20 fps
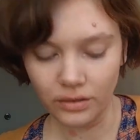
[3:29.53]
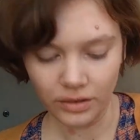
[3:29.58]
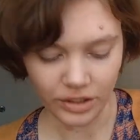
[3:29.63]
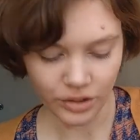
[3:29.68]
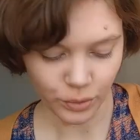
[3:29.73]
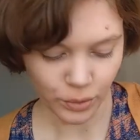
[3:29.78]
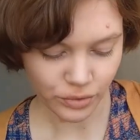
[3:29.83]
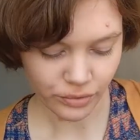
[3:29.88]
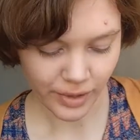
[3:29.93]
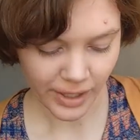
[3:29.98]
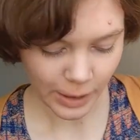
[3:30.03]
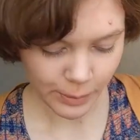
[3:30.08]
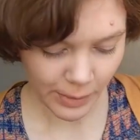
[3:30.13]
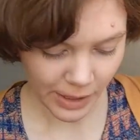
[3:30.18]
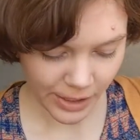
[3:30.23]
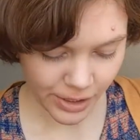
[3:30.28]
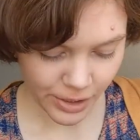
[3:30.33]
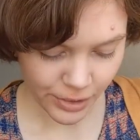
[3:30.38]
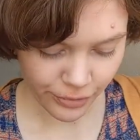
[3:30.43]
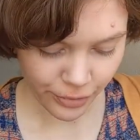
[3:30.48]
this was
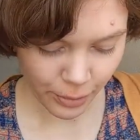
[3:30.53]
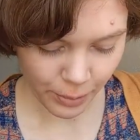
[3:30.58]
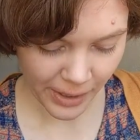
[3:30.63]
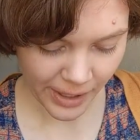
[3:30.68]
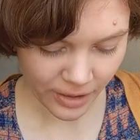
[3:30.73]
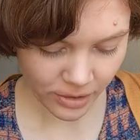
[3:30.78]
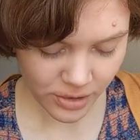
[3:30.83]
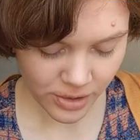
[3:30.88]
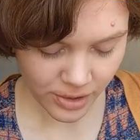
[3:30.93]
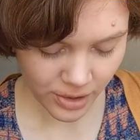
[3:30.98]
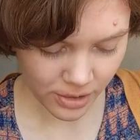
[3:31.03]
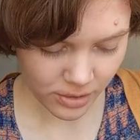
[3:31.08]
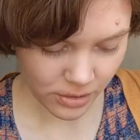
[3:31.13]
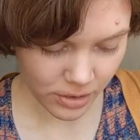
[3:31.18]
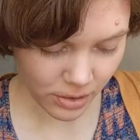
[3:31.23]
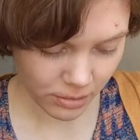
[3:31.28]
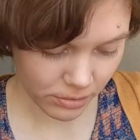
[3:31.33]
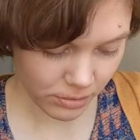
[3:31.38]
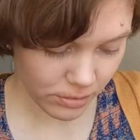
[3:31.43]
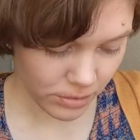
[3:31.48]
recommended for pale skin
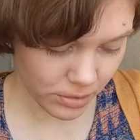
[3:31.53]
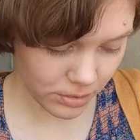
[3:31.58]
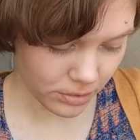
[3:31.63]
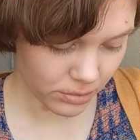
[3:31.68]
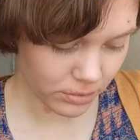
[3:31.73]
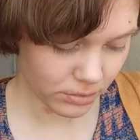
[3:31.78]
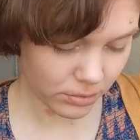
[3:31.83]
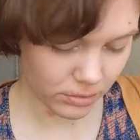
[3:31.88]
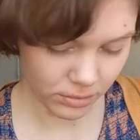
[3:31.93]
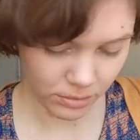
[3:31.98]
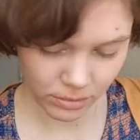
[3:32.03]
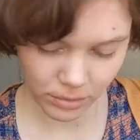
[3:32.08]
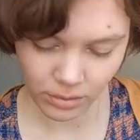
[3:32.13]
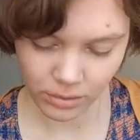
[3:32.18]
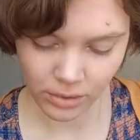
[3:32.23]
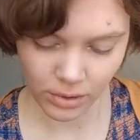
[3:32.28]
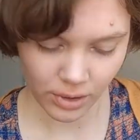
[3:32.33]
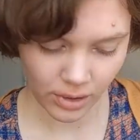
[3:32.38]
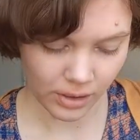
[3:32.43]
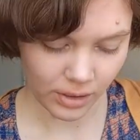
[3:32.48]
tones,
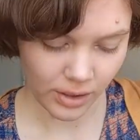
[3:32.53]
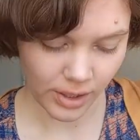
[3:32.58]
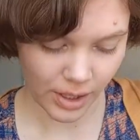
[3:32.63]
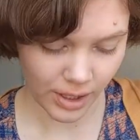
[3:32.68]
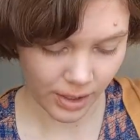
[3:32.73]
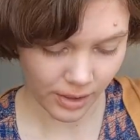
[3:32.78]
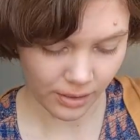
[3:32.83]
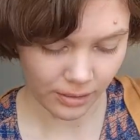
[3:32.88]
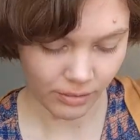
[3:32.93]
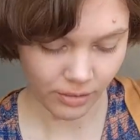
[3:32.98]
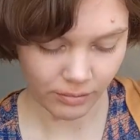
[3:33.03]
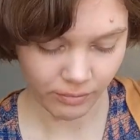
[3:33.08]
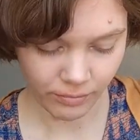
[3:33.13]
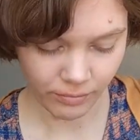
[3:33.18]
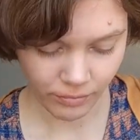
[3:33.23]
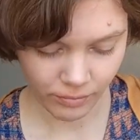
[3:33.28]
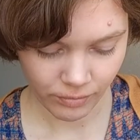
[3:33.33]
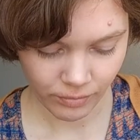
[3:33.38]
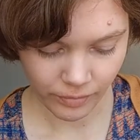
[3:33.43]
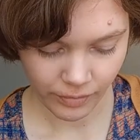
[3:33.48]
and
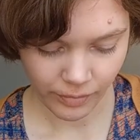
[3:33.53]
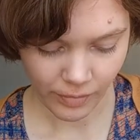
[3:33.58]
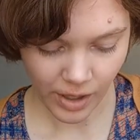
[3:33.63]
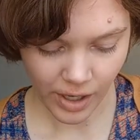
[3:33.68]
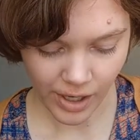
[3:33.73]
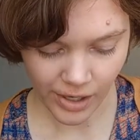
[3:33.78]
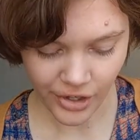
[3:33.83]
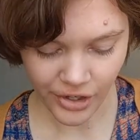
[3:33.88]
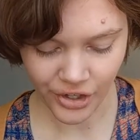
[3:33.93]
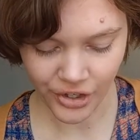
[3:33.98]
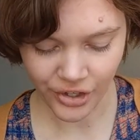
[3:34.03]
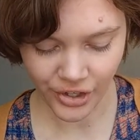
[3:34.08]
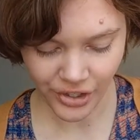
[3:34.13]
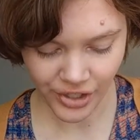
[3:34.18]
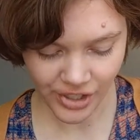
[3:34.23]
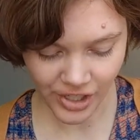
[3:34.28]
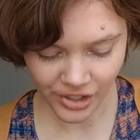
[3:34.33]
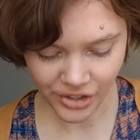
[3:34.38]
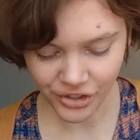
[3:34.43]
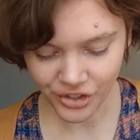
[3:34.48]
I heard
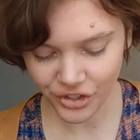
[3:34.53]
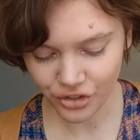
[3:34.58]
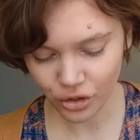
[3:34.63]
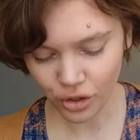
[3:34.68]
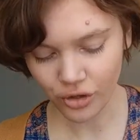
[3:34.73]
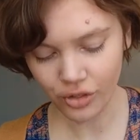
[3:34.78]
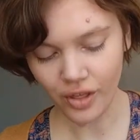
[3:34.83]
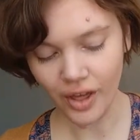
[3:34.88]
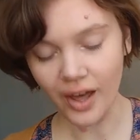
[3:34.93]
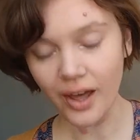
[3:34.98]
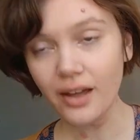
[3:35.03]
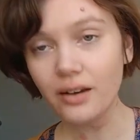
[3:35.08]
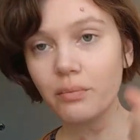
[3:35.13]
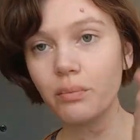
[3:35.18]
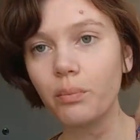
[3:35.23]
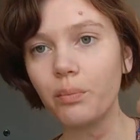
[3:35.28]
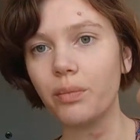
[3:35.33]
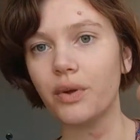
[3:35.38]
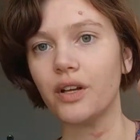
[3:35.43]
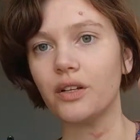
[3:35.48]
and understood that,
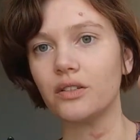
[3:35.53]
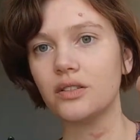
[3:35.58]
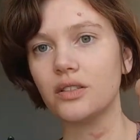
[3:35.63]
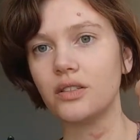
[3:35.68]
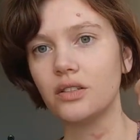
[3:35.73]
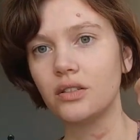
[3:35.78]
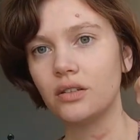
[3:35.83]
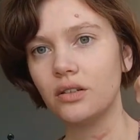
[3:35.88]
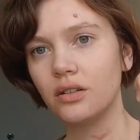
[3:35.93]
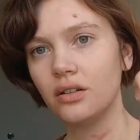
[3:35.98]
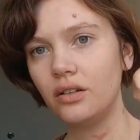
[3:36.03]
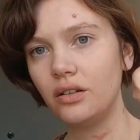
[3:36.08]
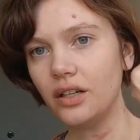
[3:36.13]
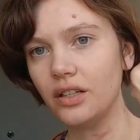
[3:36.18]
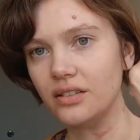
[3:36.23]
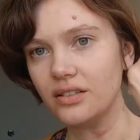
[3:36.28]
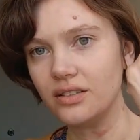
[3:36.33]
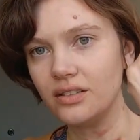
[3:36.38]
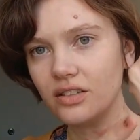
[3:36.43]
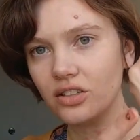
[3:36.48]
but
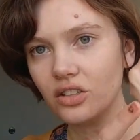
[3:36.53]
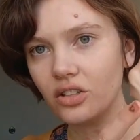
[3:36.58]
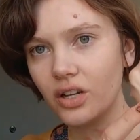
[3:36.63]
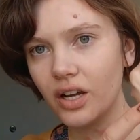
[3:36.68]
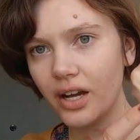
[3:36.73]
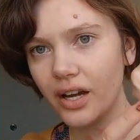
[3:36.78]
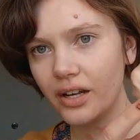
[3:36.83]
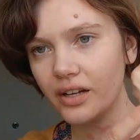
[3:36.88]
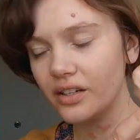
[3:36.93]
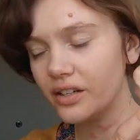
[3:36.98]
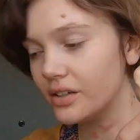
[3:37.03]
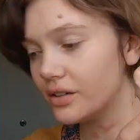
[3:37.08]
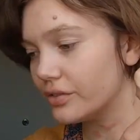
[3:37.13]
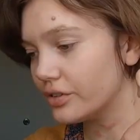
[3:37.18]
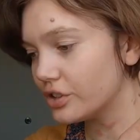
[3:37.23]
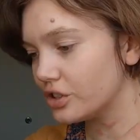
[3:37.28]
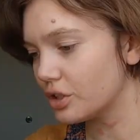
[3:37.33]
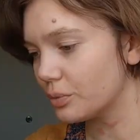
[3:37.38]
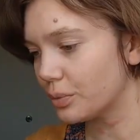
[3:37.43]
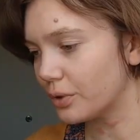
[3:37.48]
it still kind
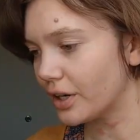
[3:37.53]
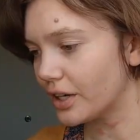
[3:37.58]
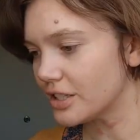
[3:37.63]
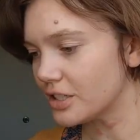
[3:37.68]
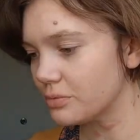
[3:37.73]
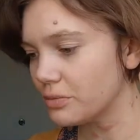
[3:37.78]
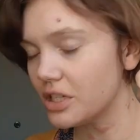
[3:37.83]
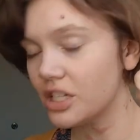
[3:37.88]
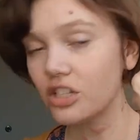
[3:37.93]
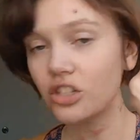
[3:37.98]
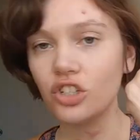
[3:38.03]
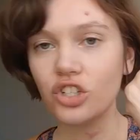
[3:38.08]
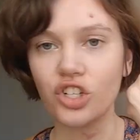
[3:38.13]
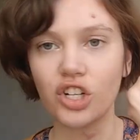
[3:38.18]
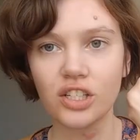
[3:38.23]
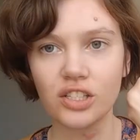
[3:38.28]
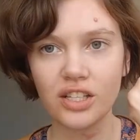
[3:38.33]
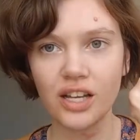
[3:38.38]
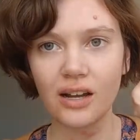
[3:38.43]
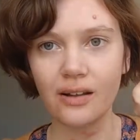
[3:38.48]
of surprised me
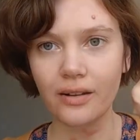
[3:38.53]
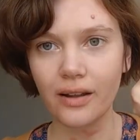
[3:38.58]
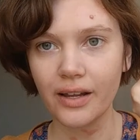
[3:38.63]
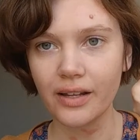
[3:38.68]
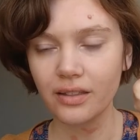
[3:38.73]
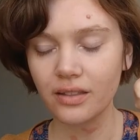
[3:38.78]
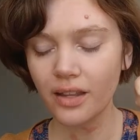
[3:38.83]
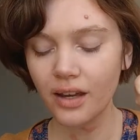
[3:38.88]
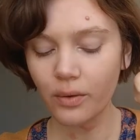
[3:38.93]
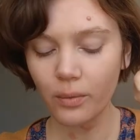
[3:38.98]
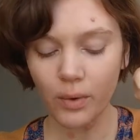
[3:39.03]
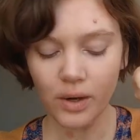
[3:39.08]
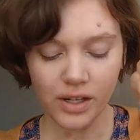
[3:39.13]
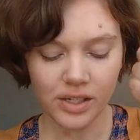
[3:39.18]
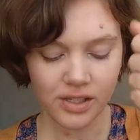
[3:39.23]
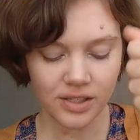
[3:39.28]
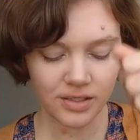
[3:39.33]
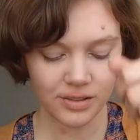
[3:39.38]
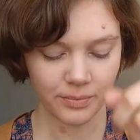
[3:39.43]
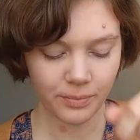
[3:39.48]
just how light that
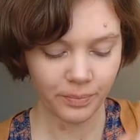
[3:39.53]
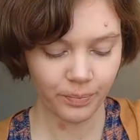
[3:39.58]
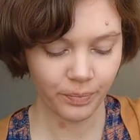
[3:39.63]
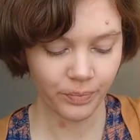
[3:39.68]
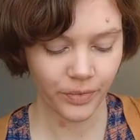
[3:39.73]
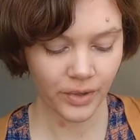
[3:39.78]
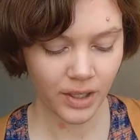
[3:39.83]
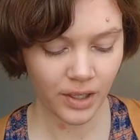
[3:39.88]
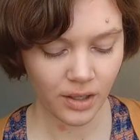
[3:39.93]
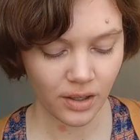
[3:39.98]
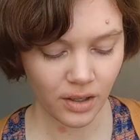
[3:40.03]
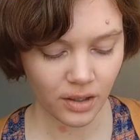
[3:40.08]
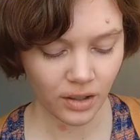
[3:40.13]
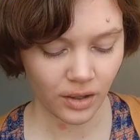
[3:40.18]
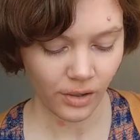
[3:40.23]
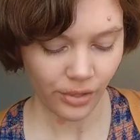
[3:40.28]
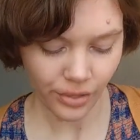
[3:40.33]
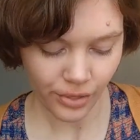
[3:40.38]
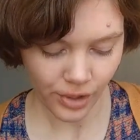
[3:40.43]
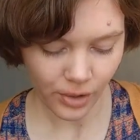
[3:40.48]
was.
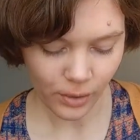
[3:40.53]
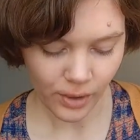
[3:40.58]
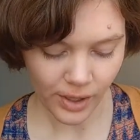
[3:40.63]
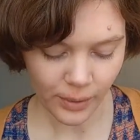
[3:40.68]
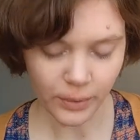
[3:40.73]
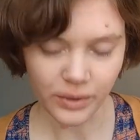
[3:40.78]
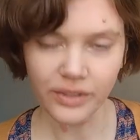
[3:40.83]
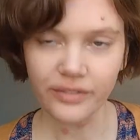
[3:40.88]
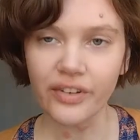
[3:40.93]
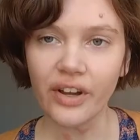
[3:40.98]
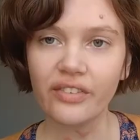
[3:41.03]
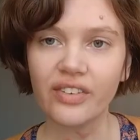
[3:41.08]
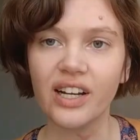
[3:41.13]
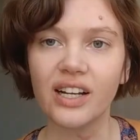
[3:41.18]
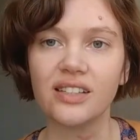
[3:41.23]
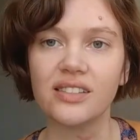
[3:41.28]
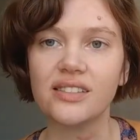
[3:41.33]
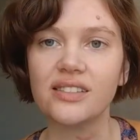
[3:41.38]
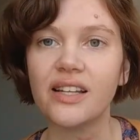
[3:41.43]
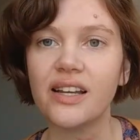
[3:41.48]
Though I will, I've
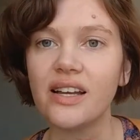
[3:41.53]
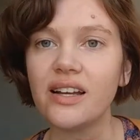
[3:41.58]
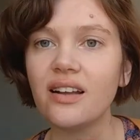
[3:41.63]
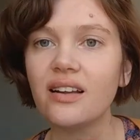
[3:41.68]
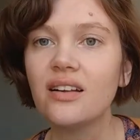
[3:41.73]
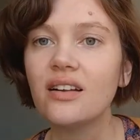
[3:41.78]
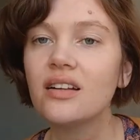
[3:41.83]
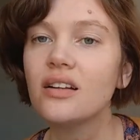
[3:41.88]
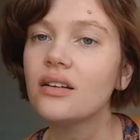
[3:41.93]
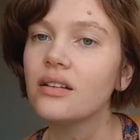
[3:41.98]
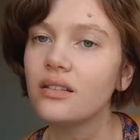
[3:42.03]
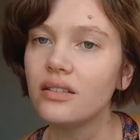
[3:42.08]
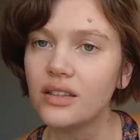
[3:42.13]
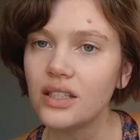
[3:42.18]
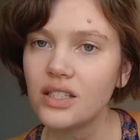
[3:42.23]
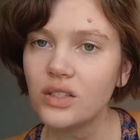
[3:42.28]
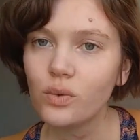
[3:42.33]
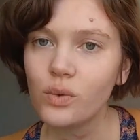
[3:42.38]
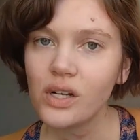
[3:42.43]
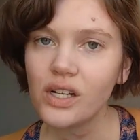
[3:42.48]
got to say,
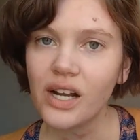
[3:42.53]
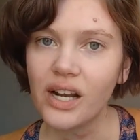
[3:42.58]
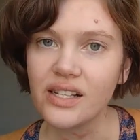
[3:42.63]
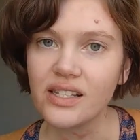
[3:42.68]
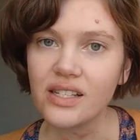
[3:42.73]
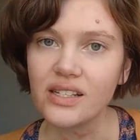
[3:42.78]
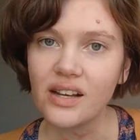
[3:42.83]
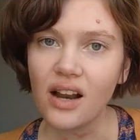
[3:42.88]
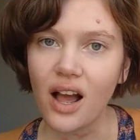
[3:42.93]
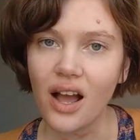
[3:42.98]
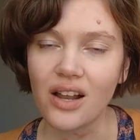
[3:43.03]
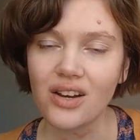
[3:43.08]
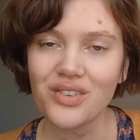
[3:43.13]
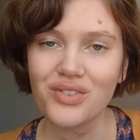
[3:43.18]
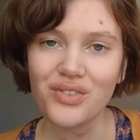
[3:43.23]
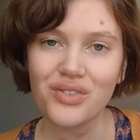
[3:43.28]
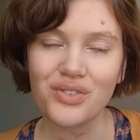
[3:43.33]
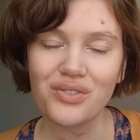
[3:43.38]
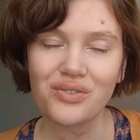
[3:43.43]
this one I did not